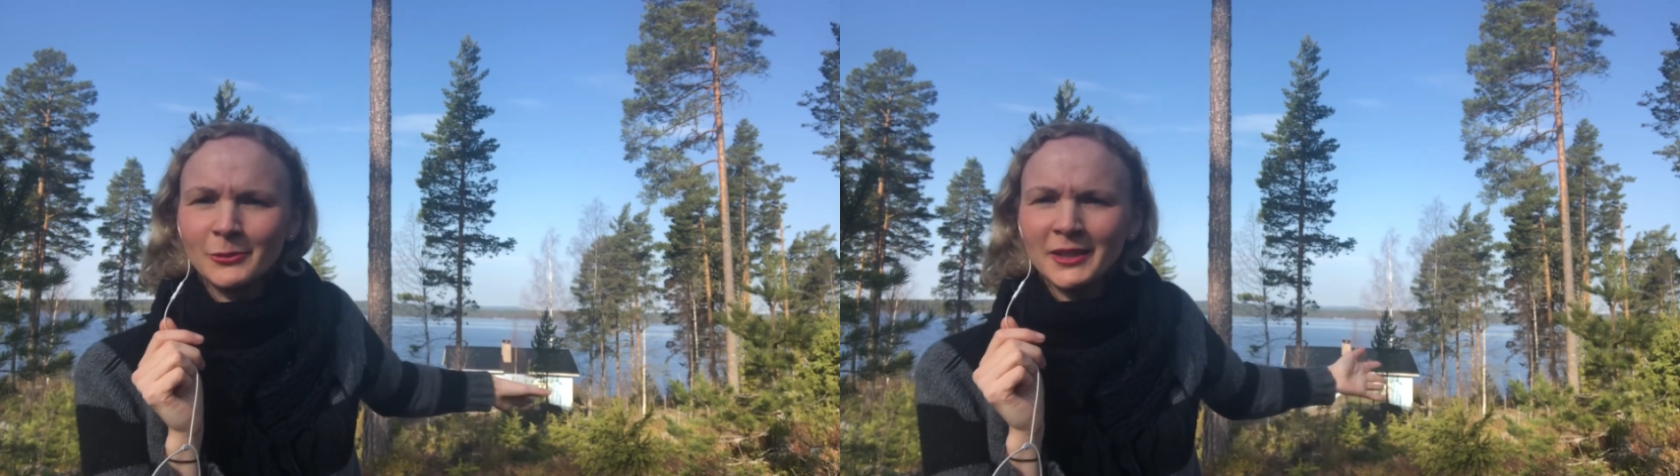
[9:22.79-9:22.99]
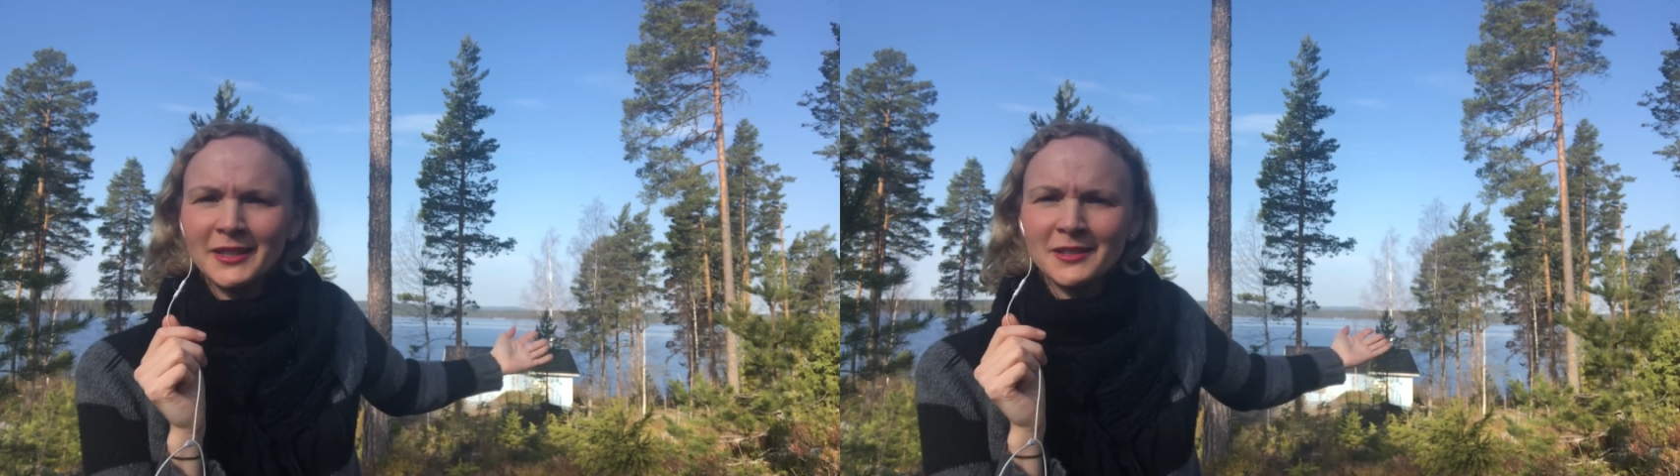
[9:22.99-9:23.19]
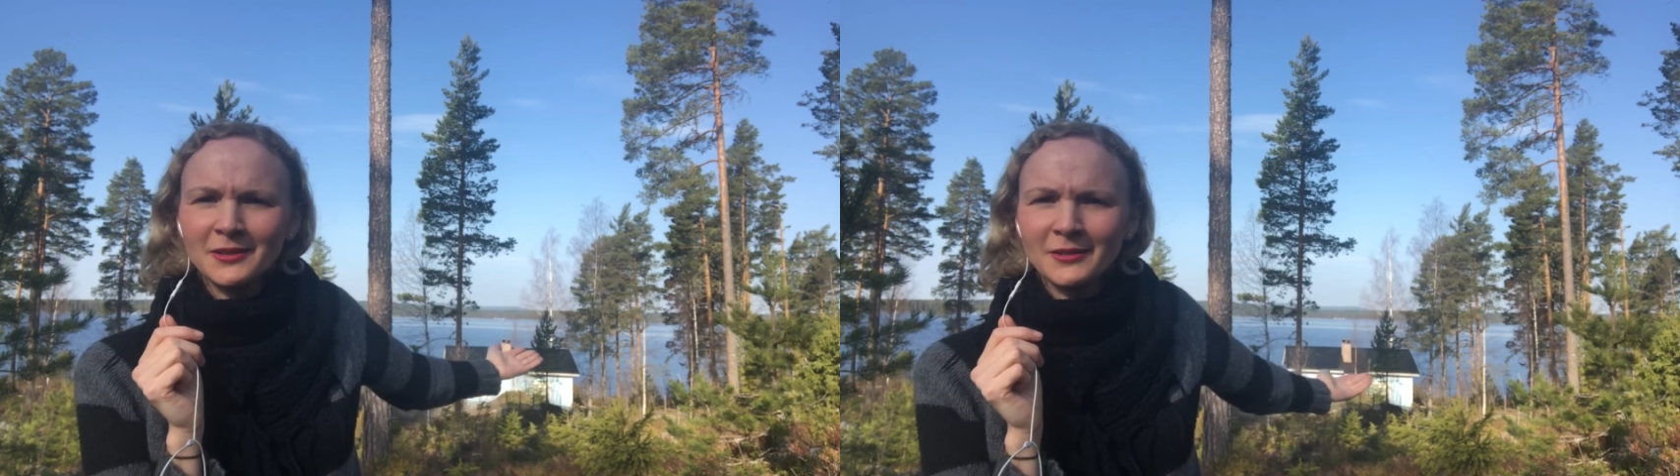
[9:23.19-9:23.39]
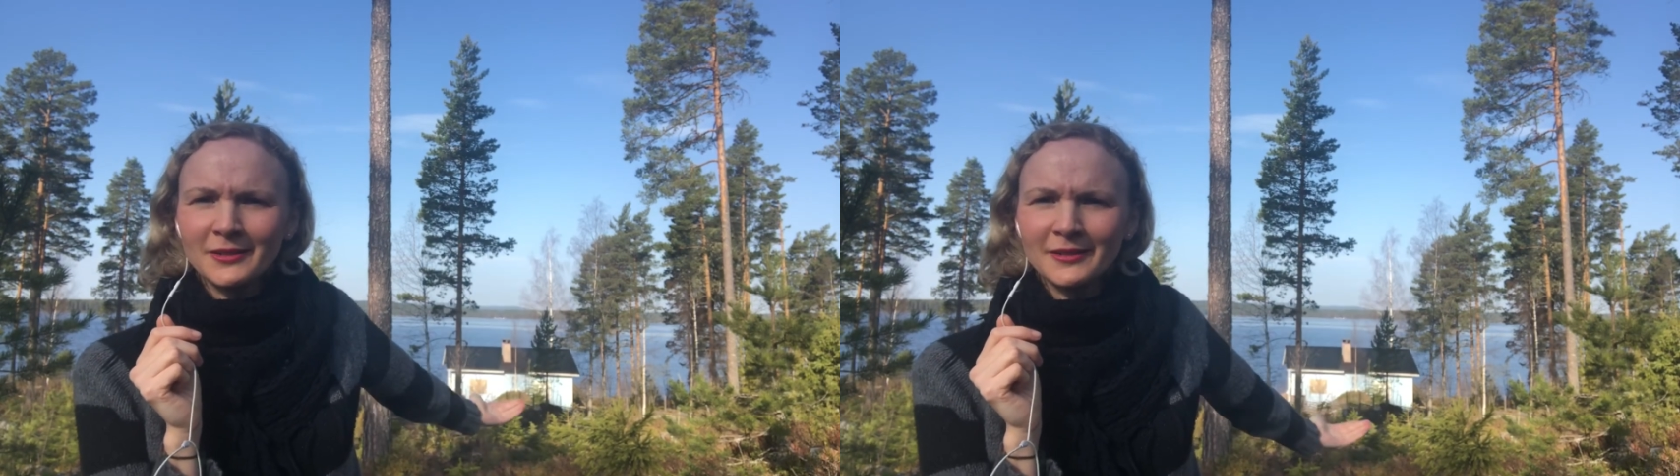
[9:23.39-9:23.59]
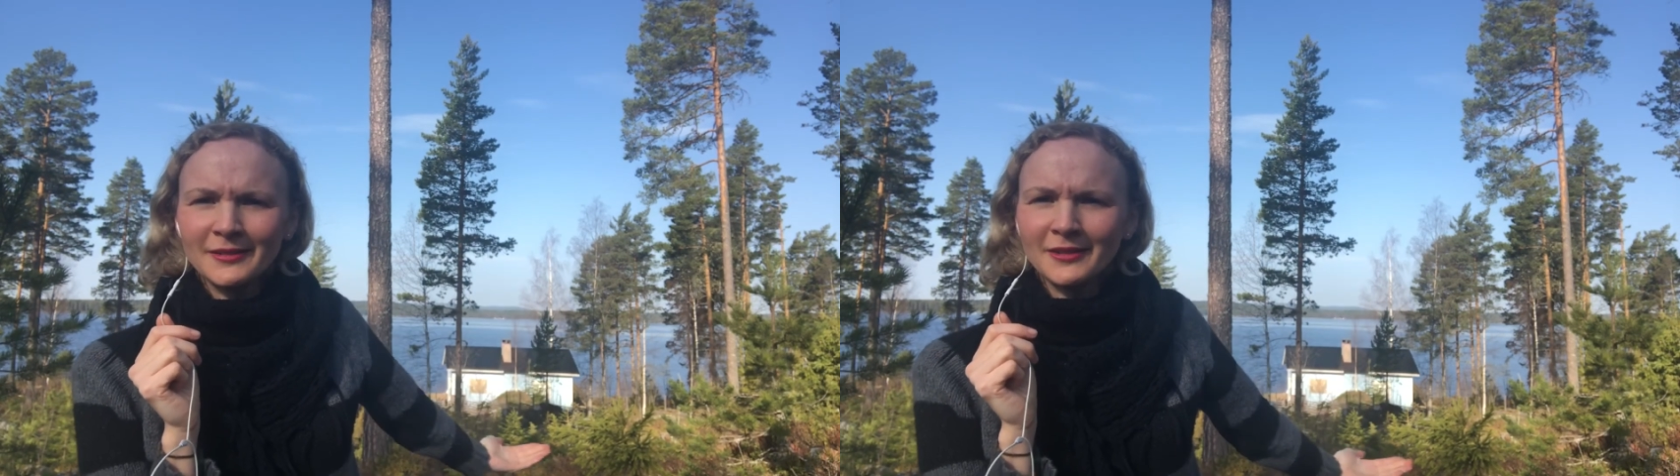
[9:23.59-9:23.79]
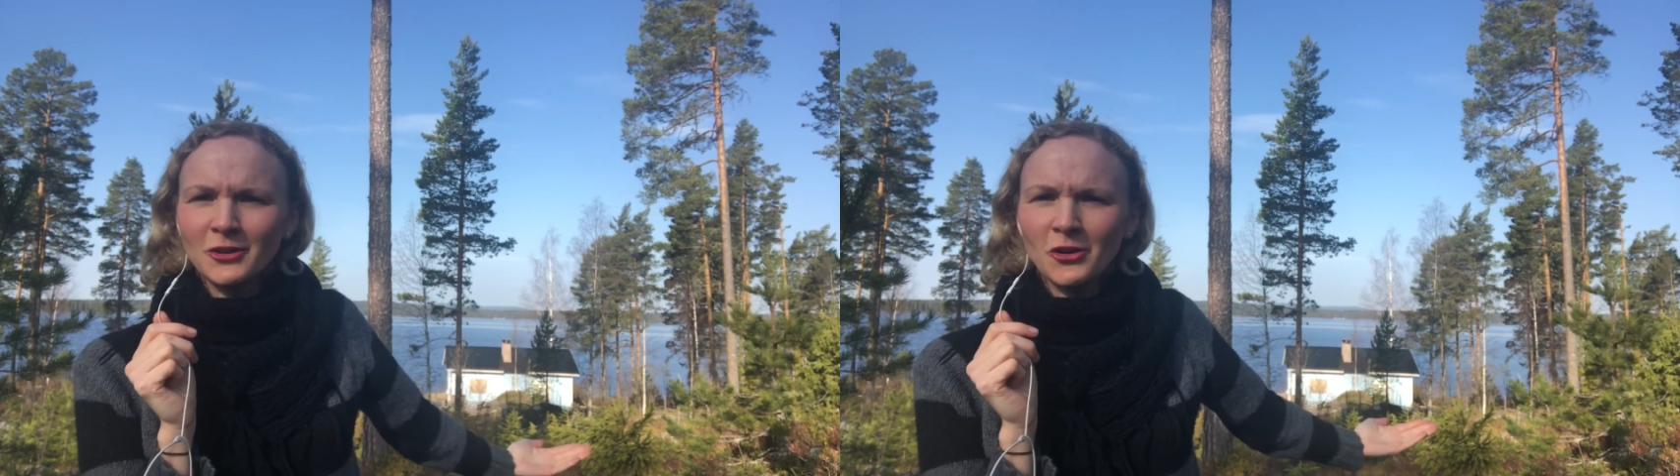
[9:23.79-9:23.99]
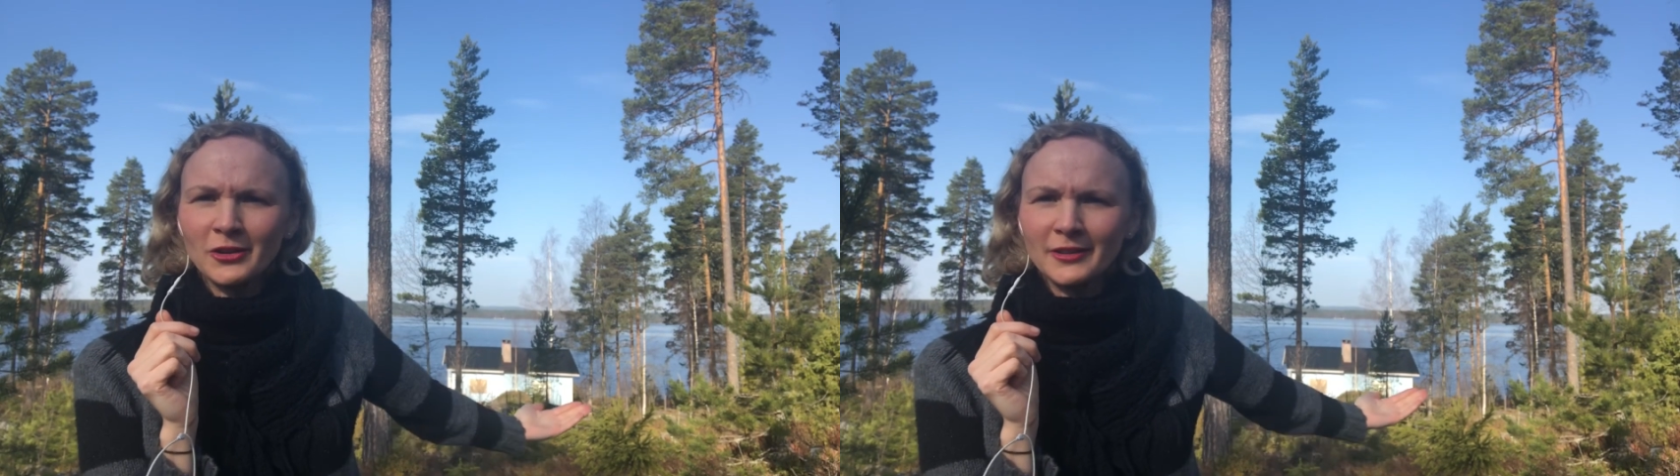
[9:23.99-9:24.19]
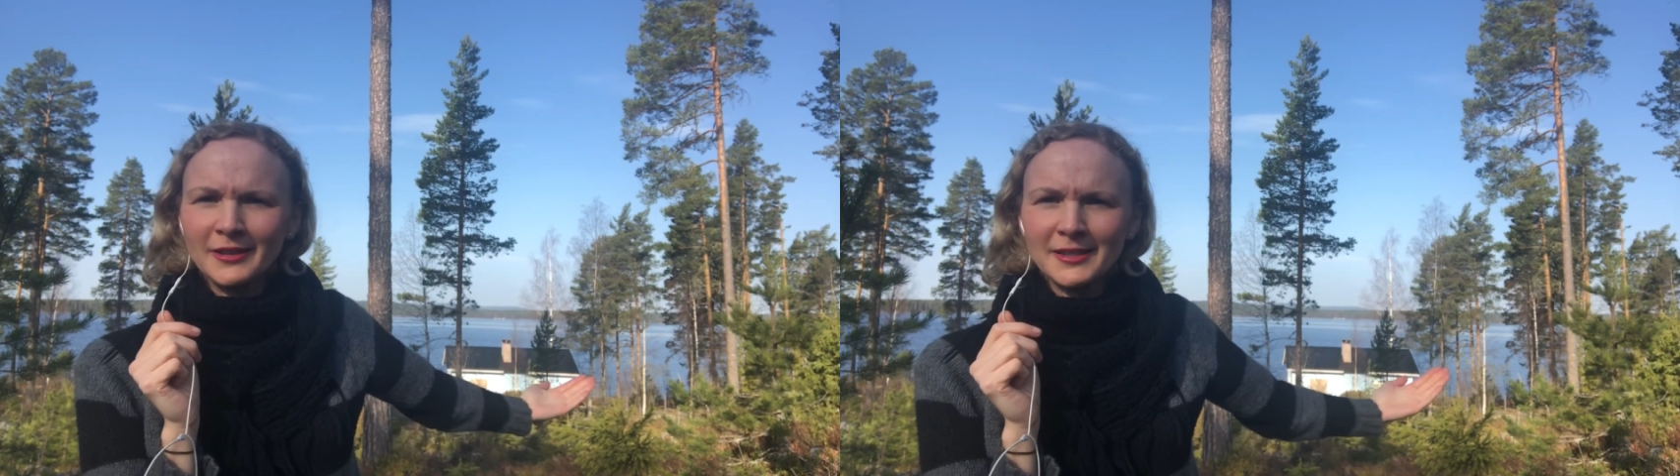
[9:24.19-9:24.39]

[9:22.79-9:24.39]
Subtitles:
We need to guard